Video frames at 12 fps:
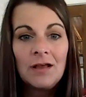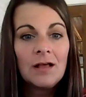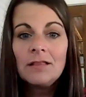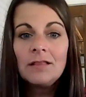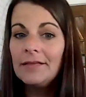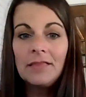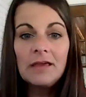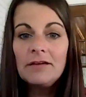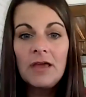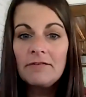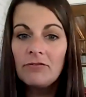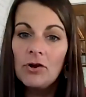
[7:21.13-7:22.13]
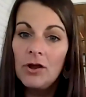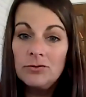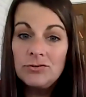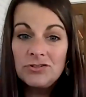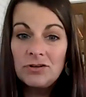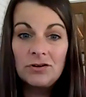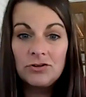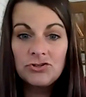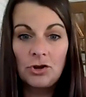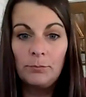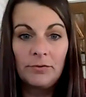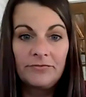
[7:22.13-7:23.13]
like they've never hosted a show
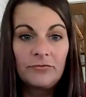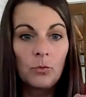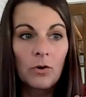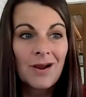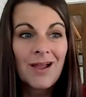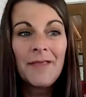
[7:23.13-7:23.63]
before.